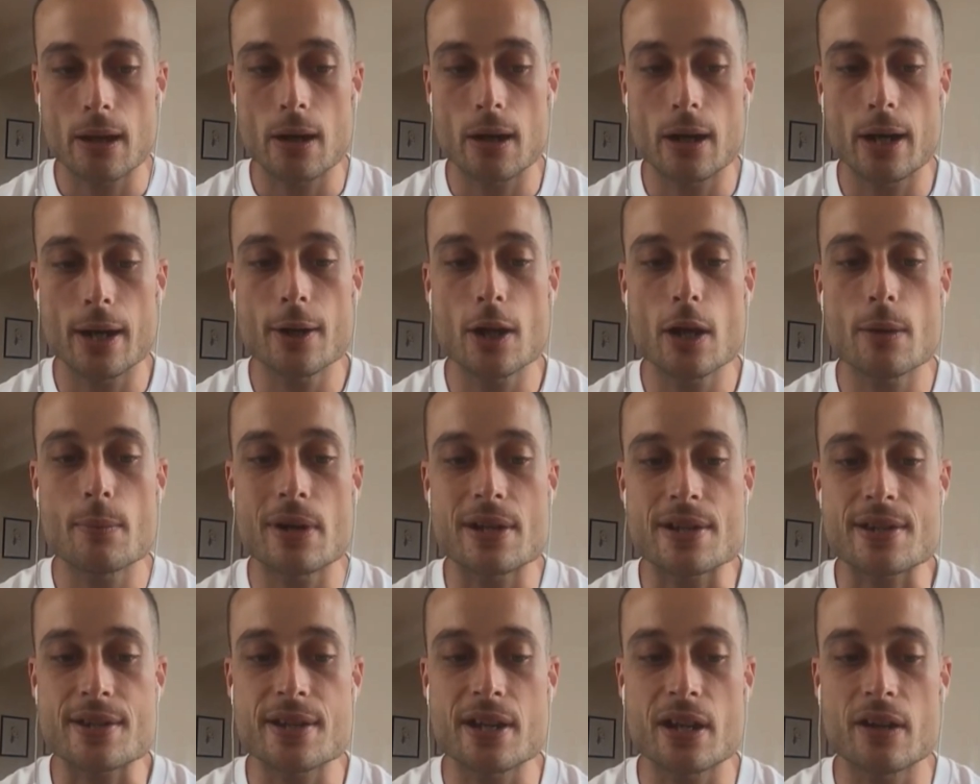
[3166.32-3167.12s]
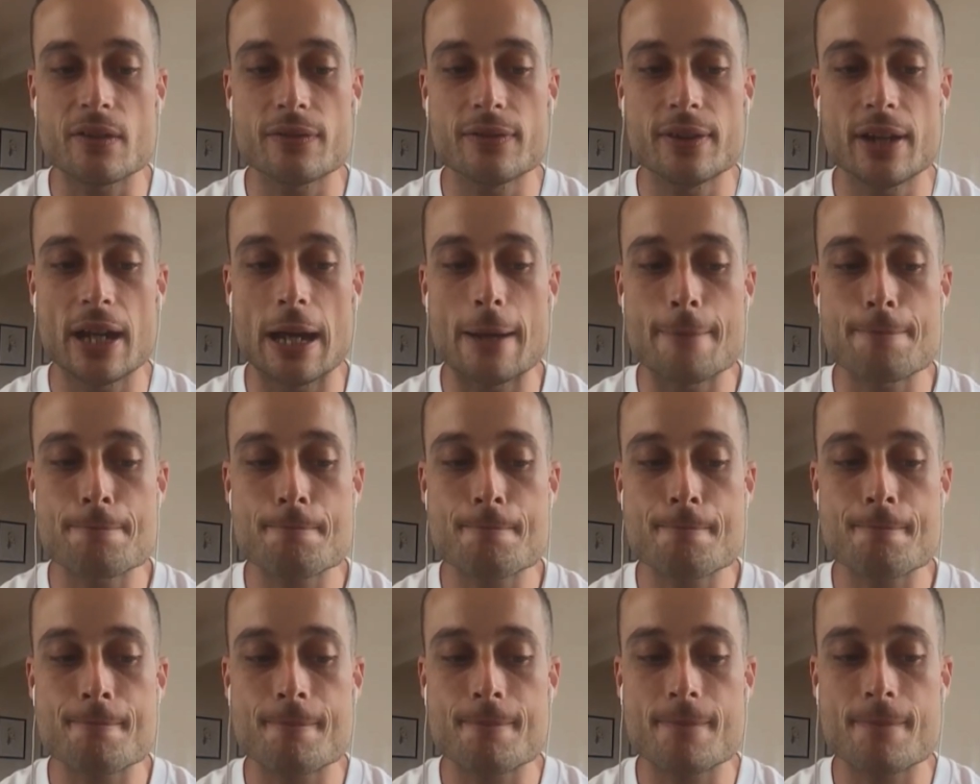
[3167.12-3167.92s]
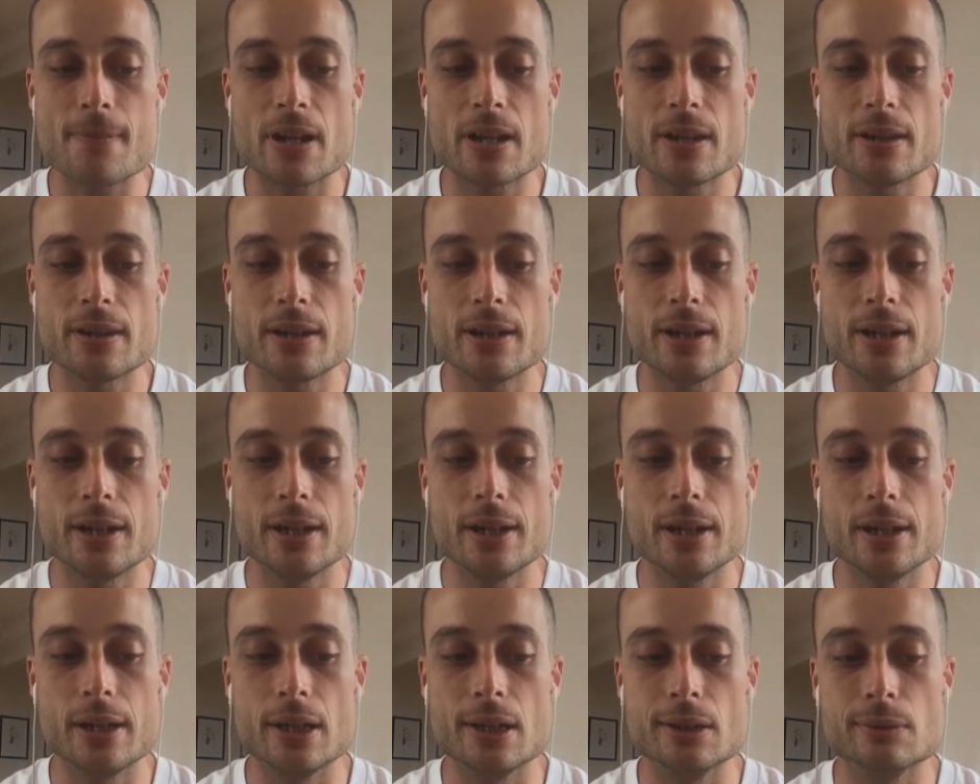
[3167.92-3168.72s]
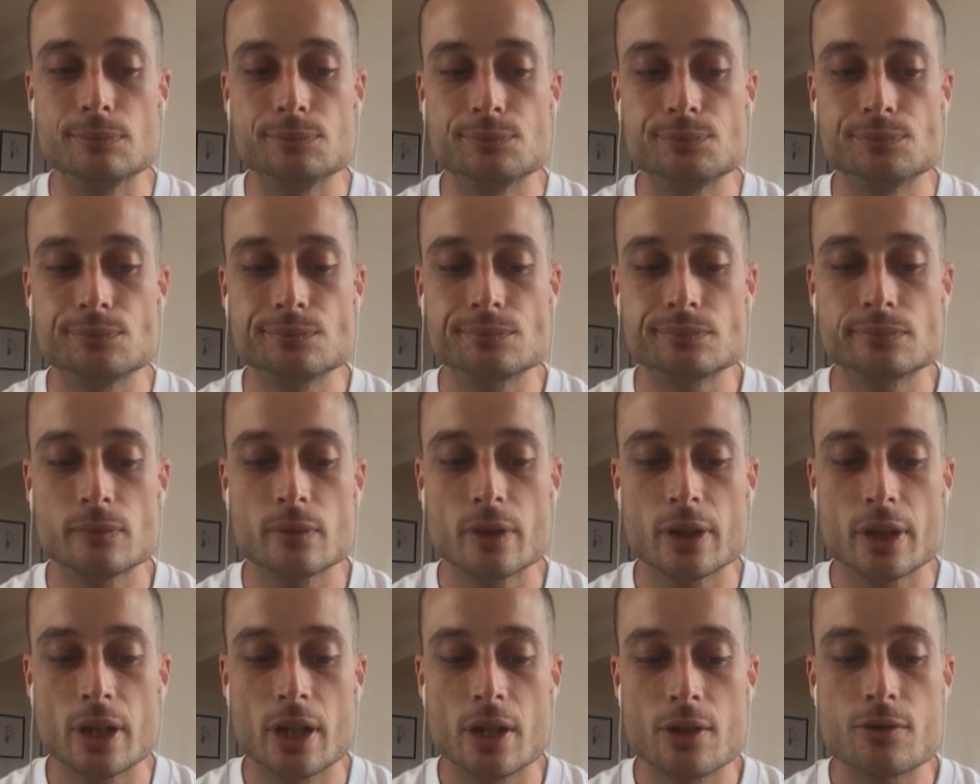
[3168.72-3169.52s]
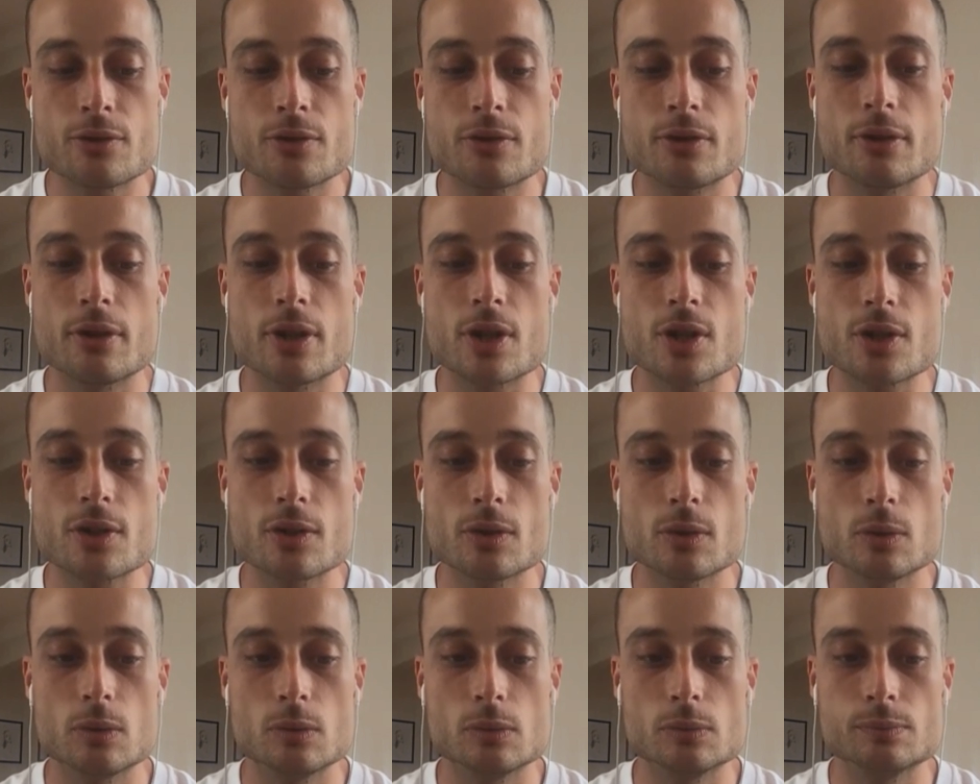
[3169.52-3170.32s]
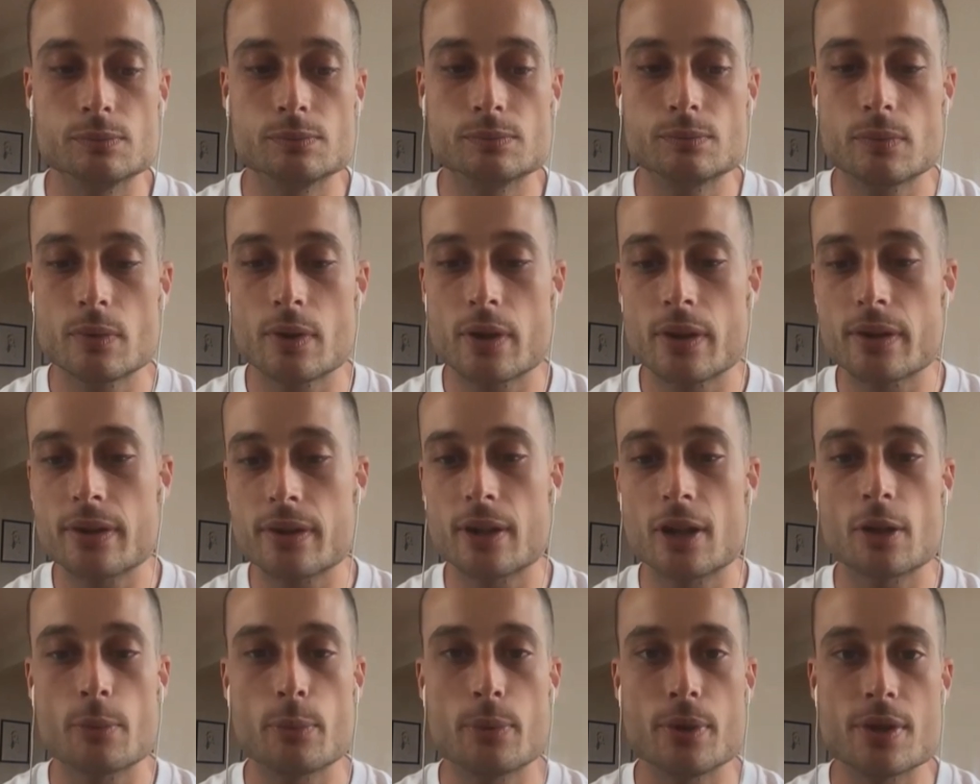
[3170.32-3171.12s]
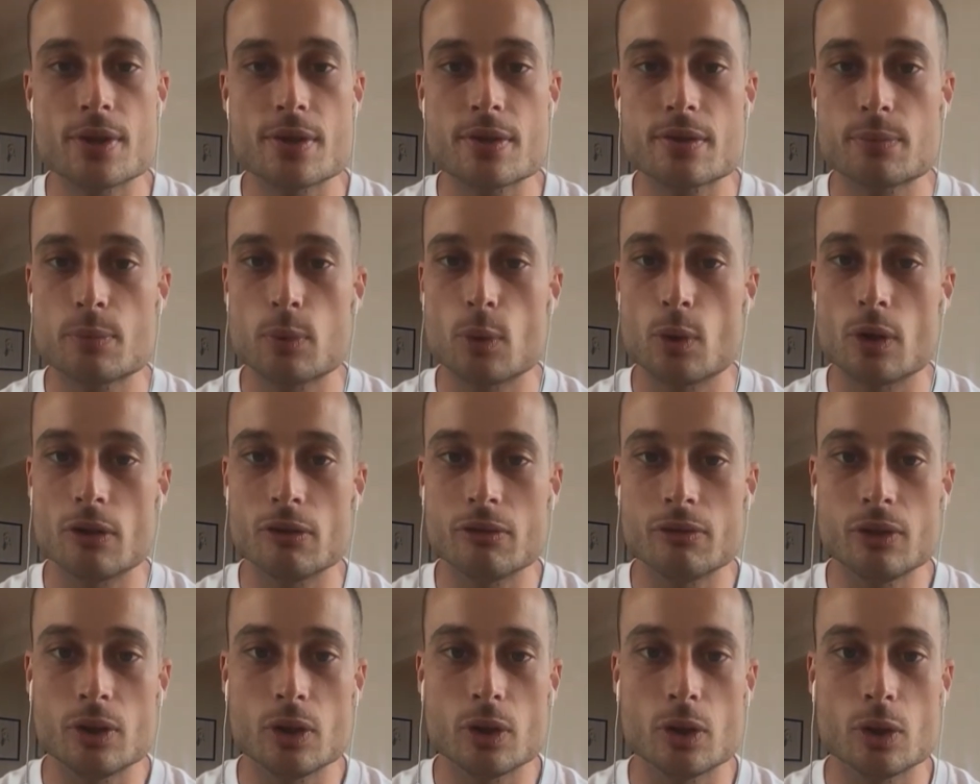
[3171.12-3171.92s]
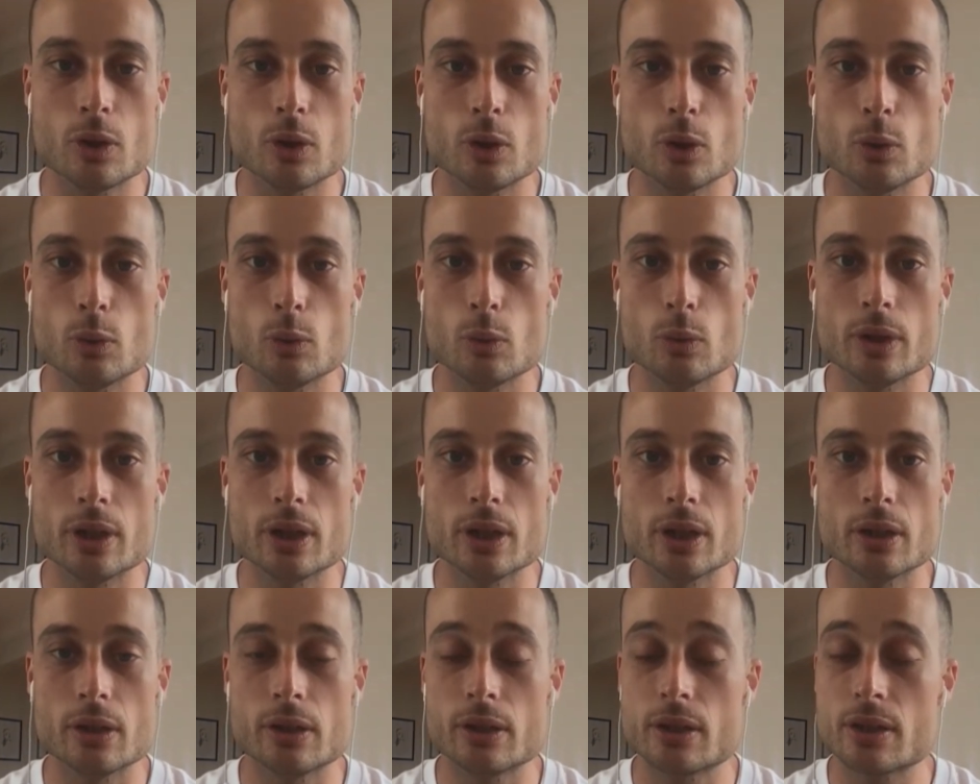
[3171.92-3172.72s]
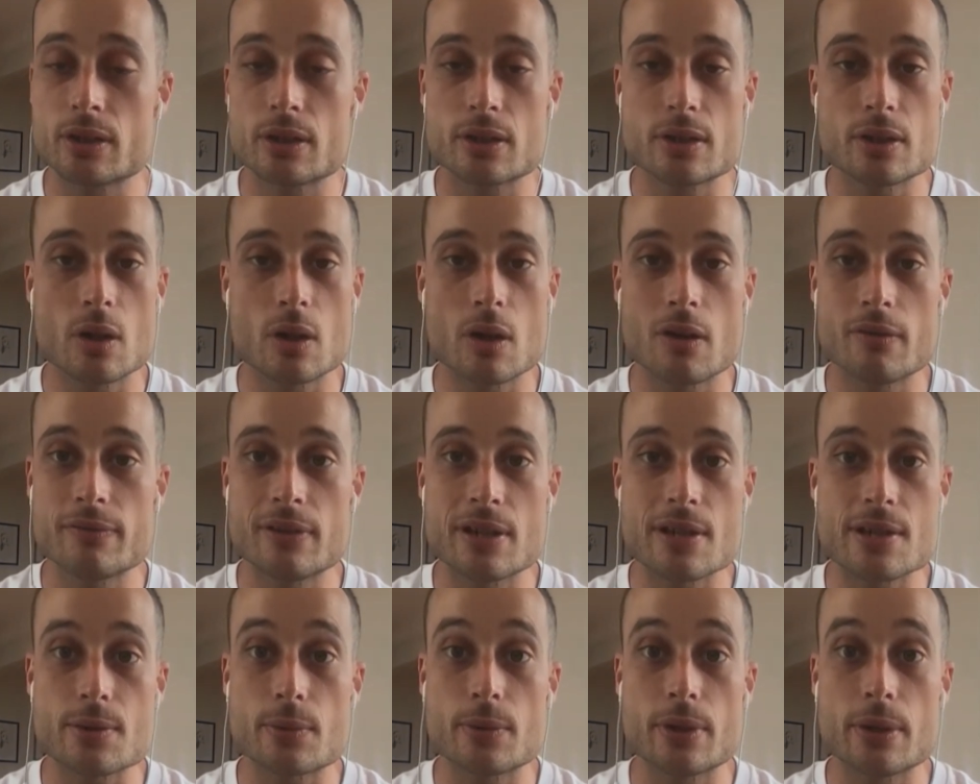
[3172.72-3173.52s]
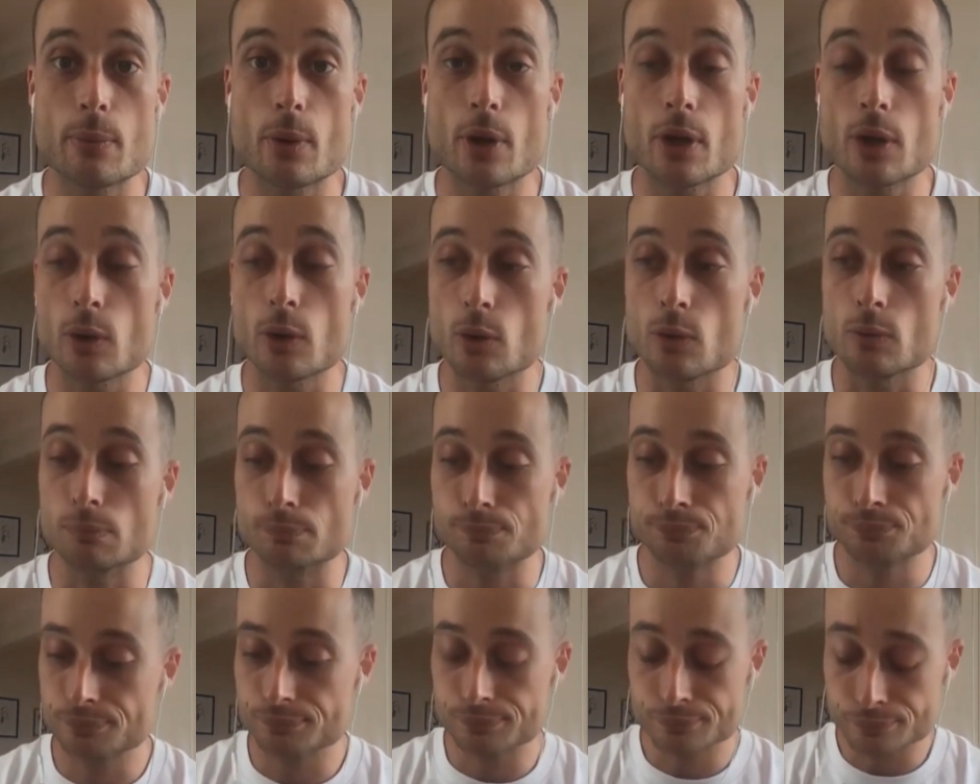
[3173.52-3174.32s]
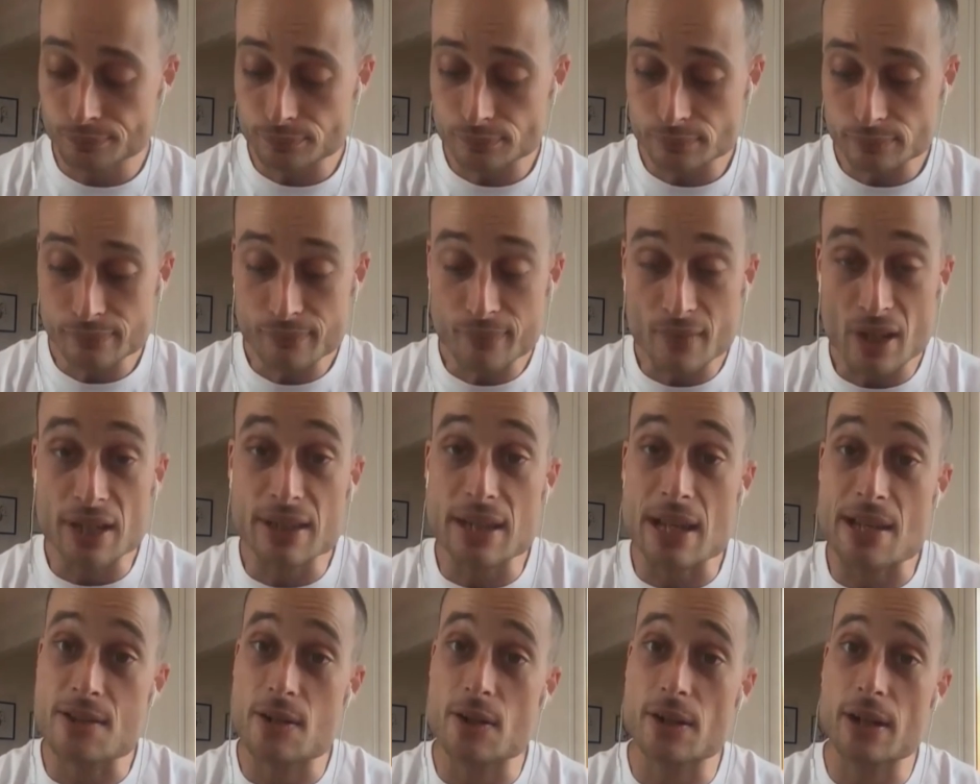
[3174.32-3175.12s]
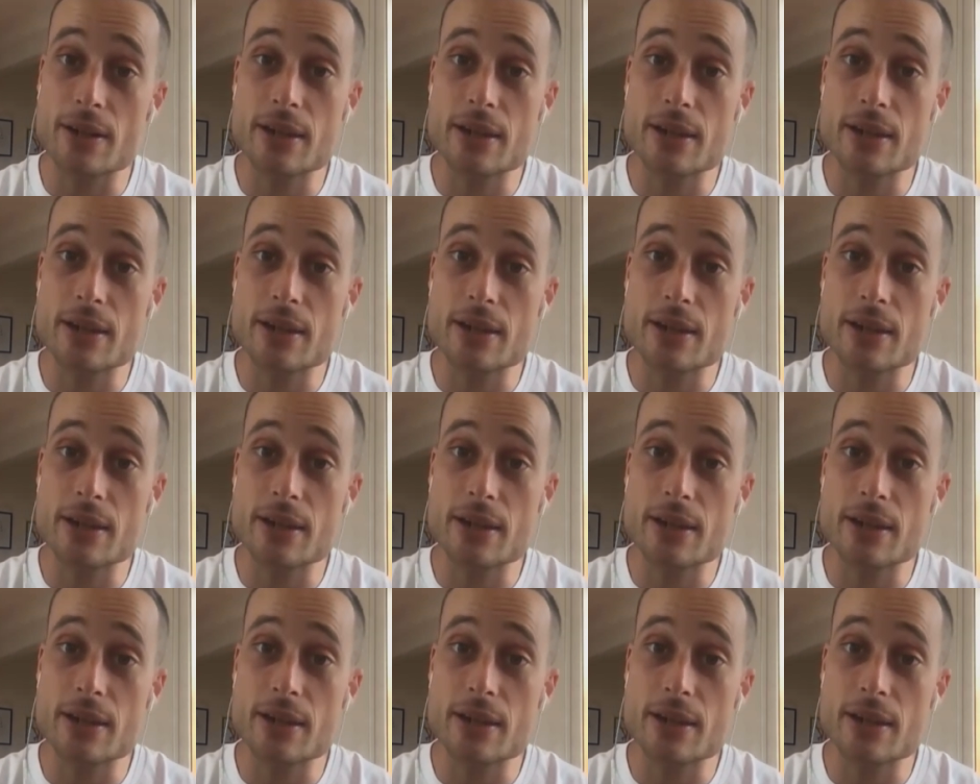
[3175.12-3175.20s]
I know myself that the traditional therapist point of view, this is no offense to anybody who does go down